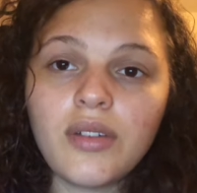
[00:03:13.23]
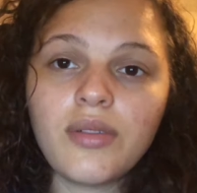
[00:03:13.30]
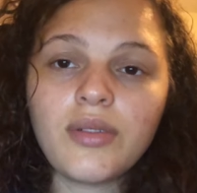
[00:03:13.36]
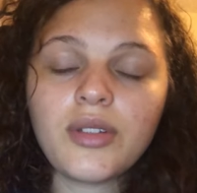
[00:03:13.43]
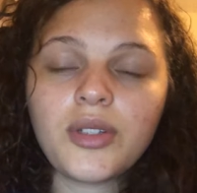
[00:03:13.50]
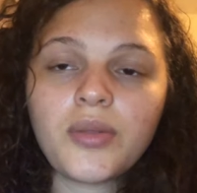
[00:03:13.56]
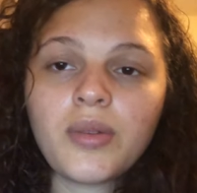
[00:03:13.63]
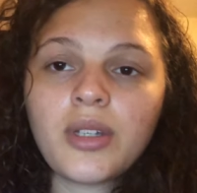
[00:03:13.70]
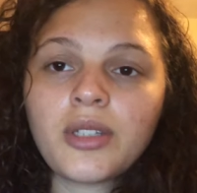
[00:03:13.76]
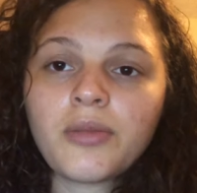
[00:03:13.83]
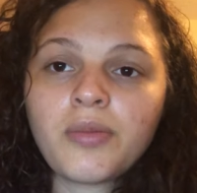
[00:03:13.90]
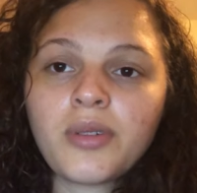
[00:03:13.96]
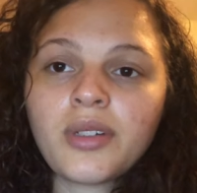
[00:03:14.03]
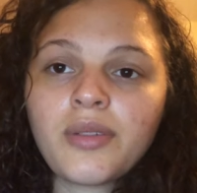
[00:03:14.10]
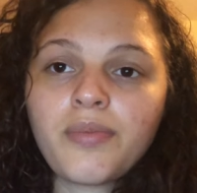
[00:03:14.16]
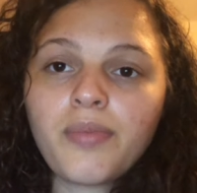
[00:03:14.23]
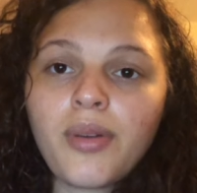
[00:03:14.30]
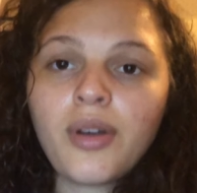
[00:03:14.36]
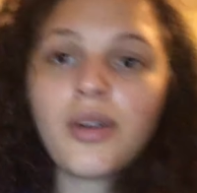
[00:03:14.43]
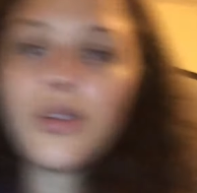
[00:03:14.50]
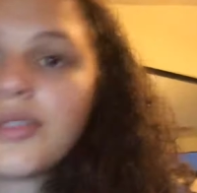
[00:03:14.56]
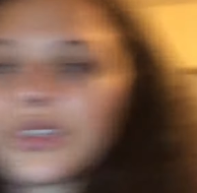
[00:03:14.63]
which was
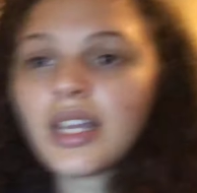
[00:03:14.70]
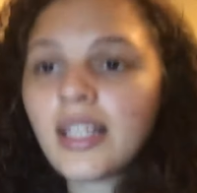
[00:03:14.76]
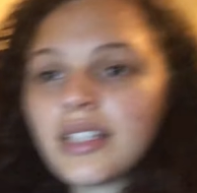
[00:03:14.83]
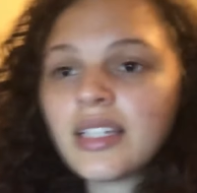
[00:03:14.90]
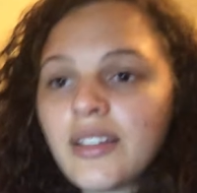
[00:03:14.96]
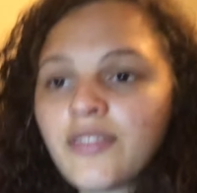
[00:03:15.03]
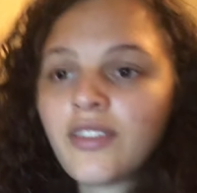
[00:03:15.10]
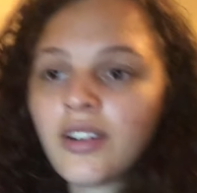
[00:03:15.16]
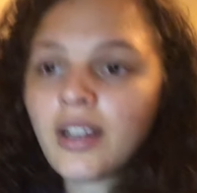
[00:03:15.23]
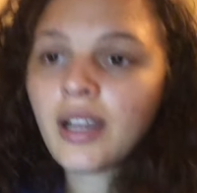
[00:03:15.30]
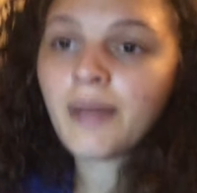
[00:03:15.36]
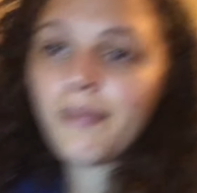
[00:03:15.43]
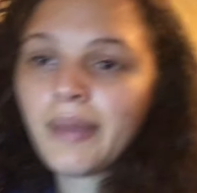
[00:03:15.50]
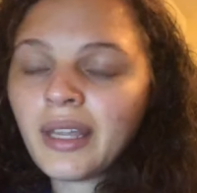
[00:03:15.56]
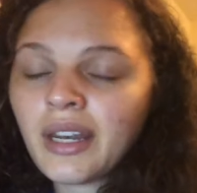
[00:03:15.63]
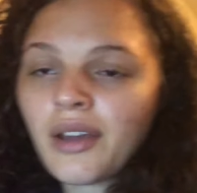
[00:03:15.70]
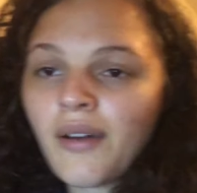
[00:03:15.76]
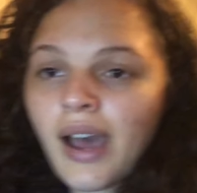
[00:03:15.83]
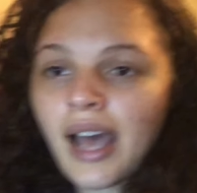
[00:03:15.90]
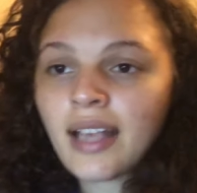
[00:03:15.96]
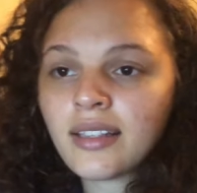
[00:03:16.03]
propose a different amino